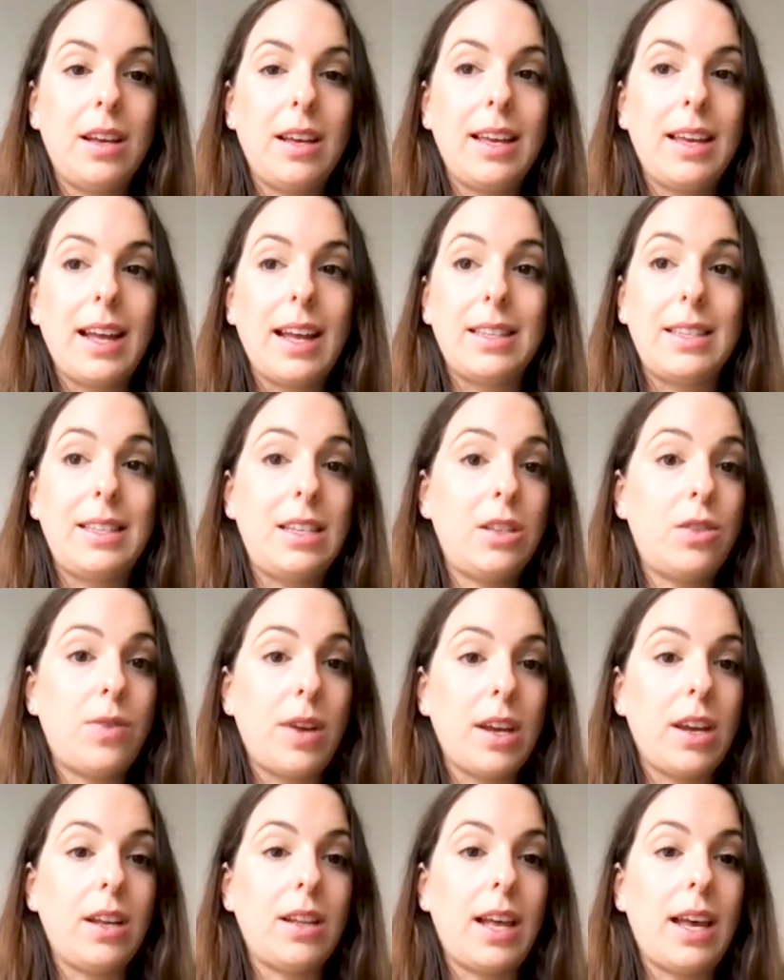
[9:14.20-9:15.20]
gets
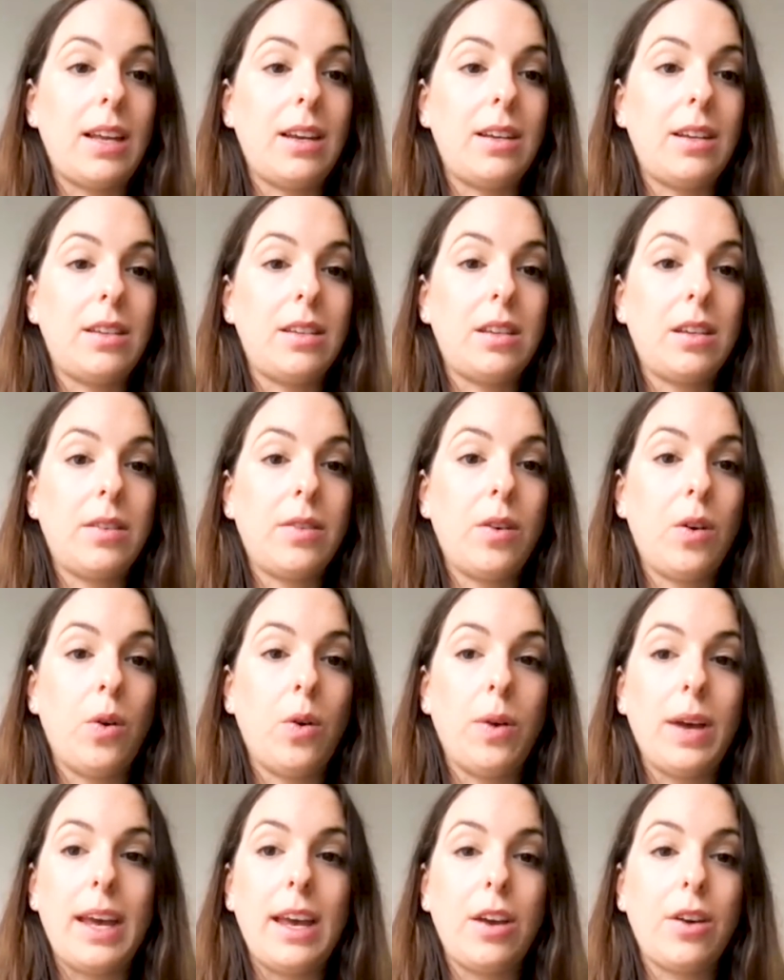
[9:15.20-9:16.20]
dysregulated
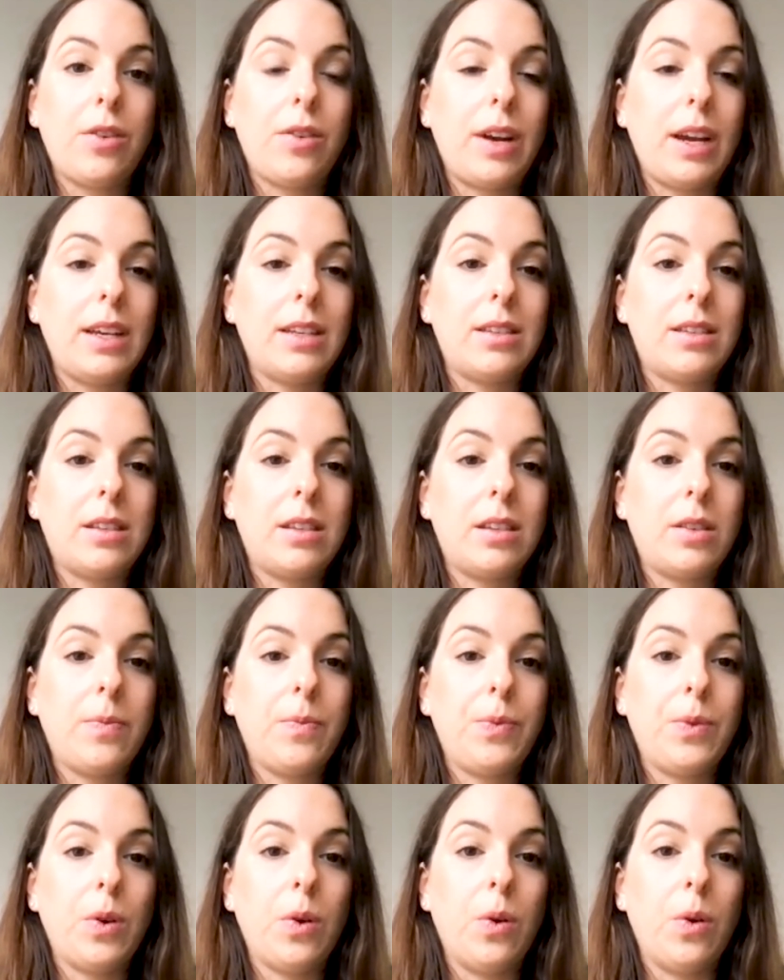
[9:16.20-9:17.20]
or increased
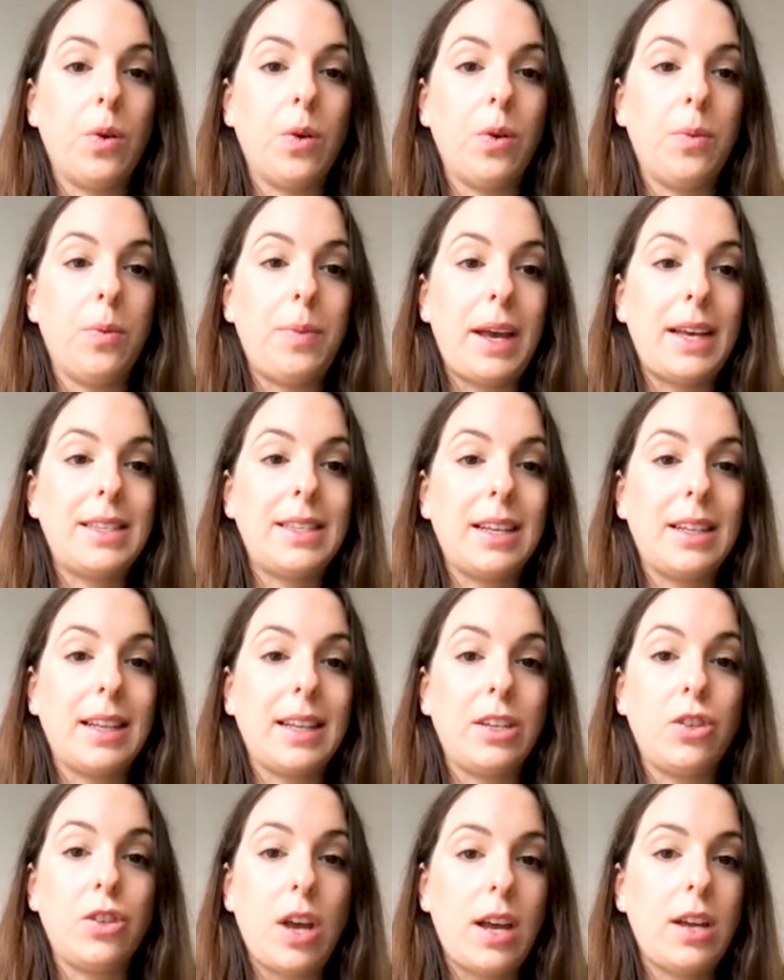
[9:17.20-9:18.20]
or
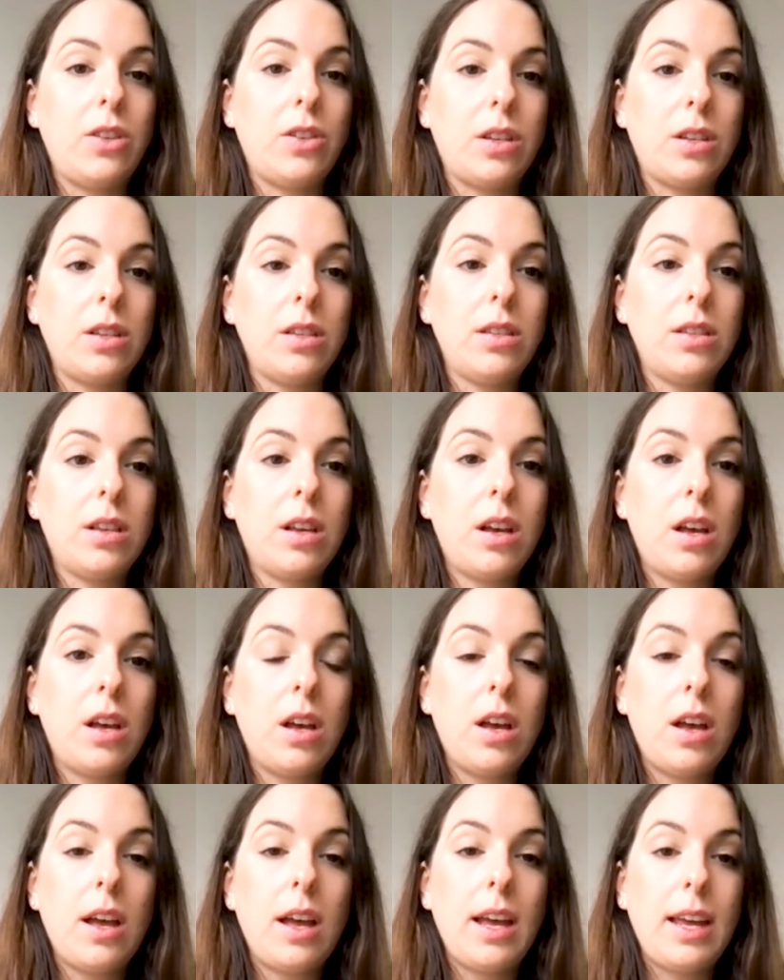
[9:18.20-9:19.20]
basically changes
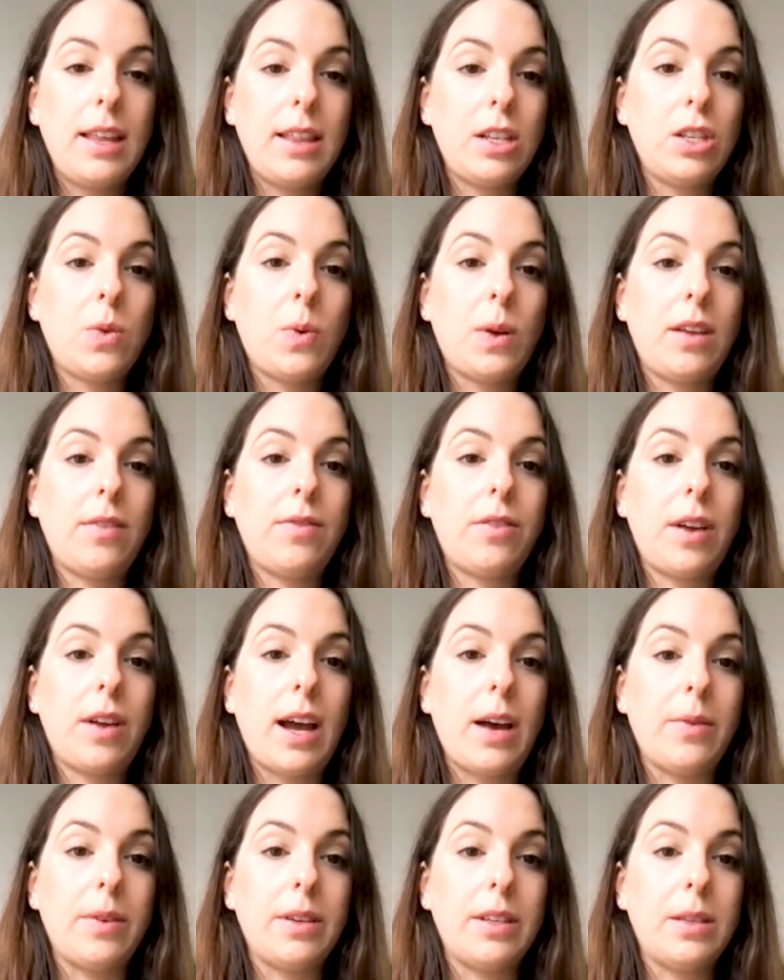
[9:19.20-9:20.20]
in the 24
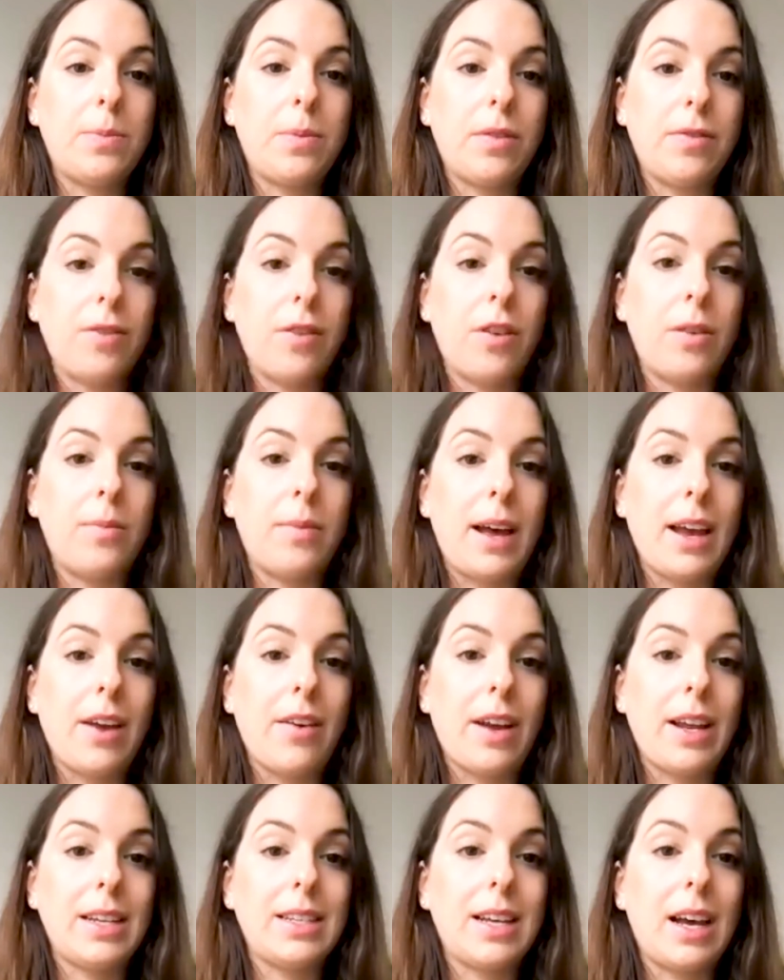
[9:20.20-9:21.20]
hours before a
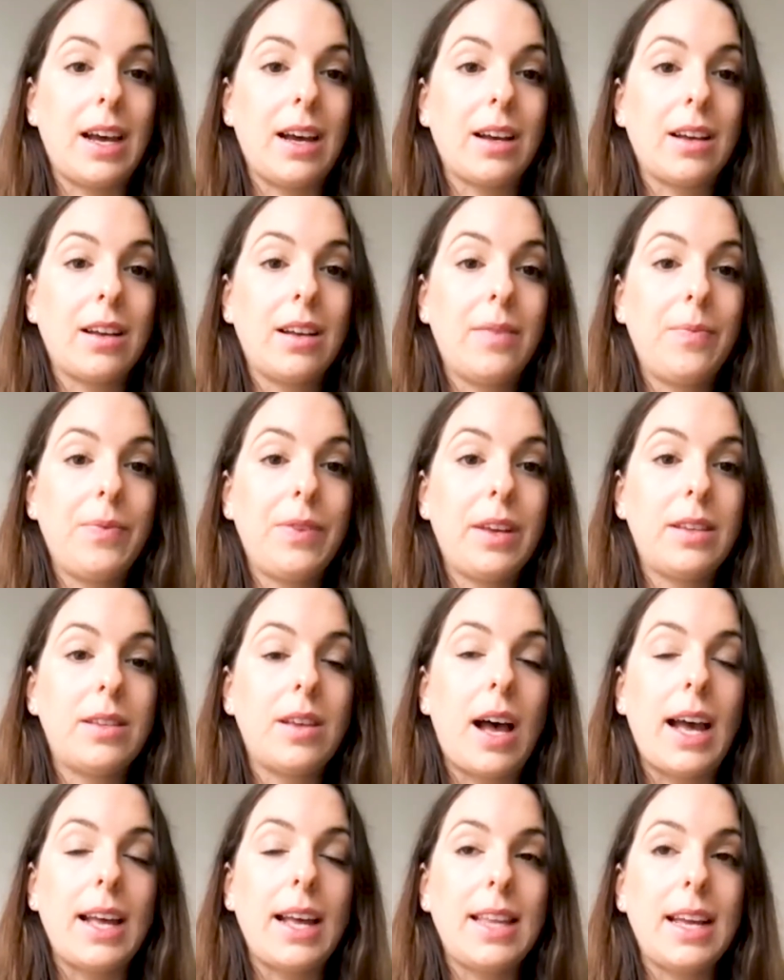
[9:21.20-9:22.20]
migraine attack.
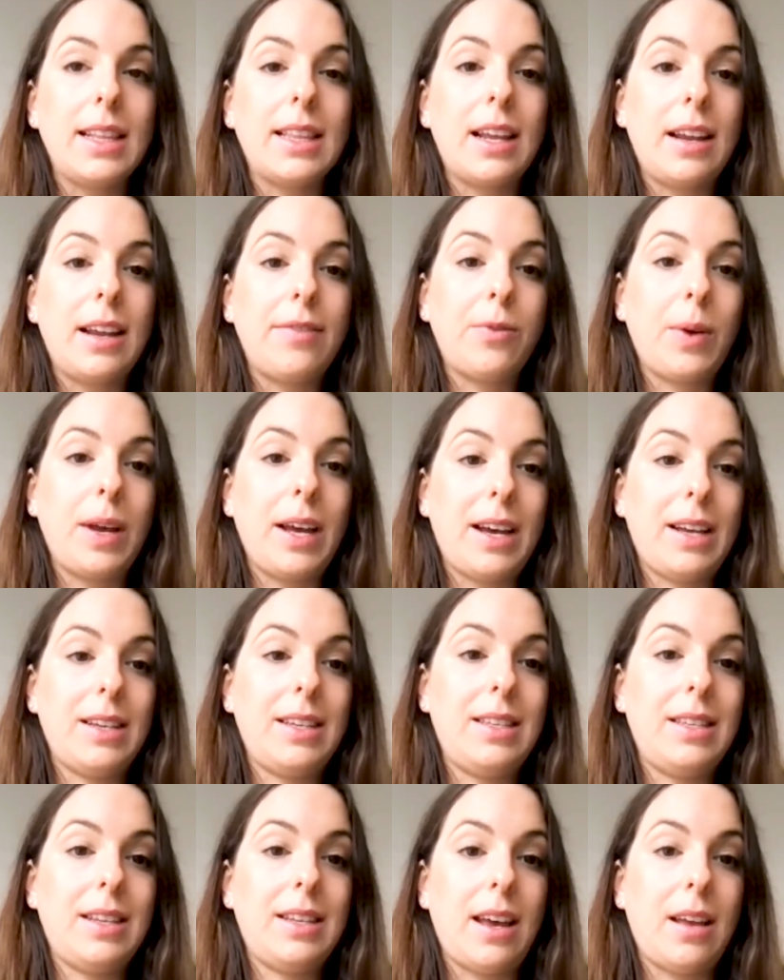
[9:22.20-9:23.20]
So I think that if we
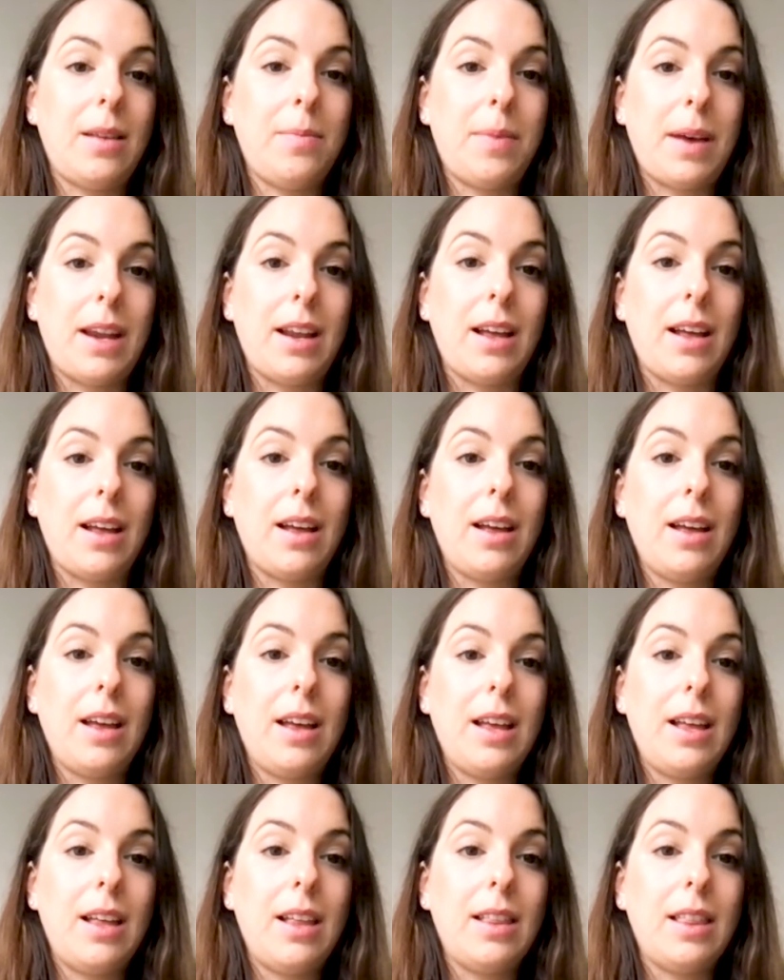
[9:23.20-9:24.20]
understand better
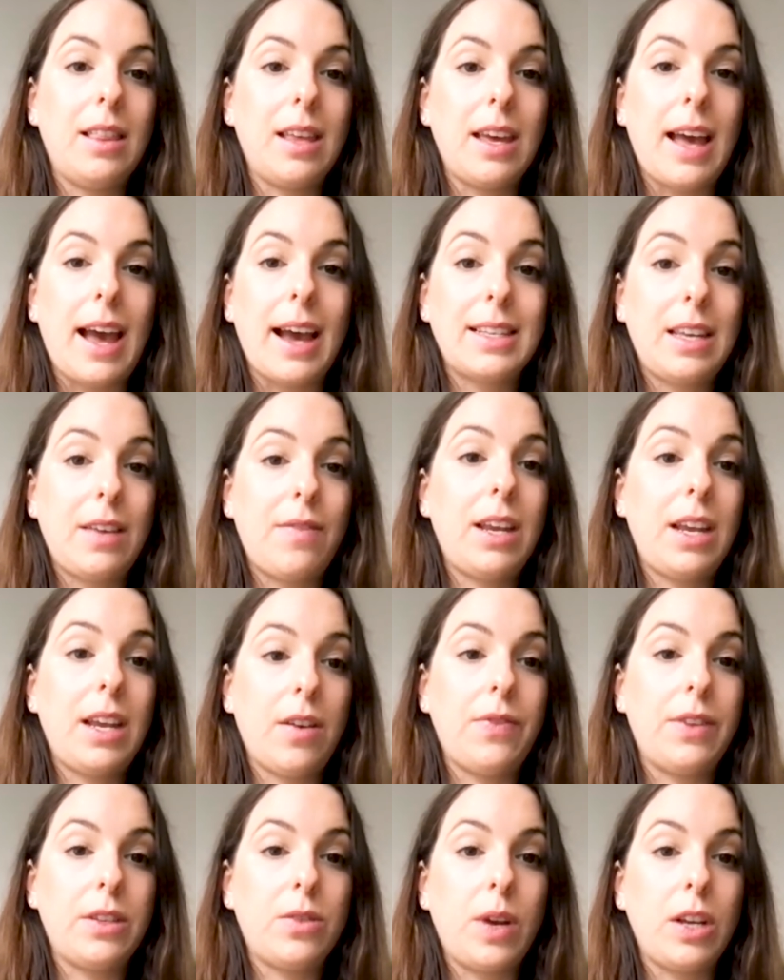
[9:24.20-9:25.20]
the activity of this
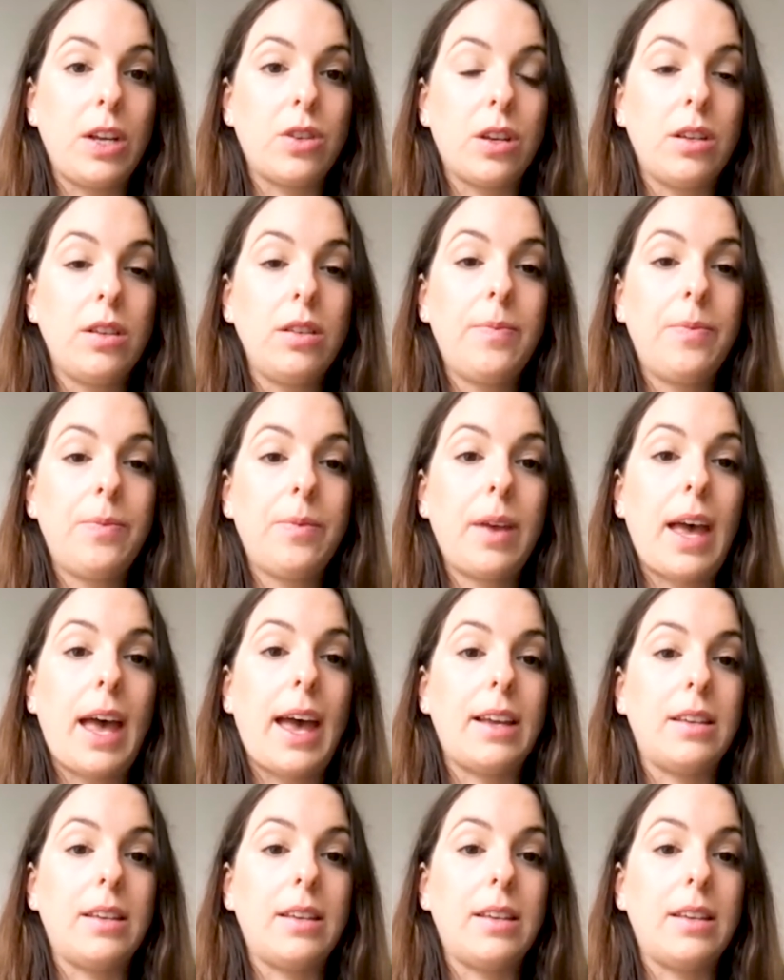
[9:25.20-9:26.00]
region and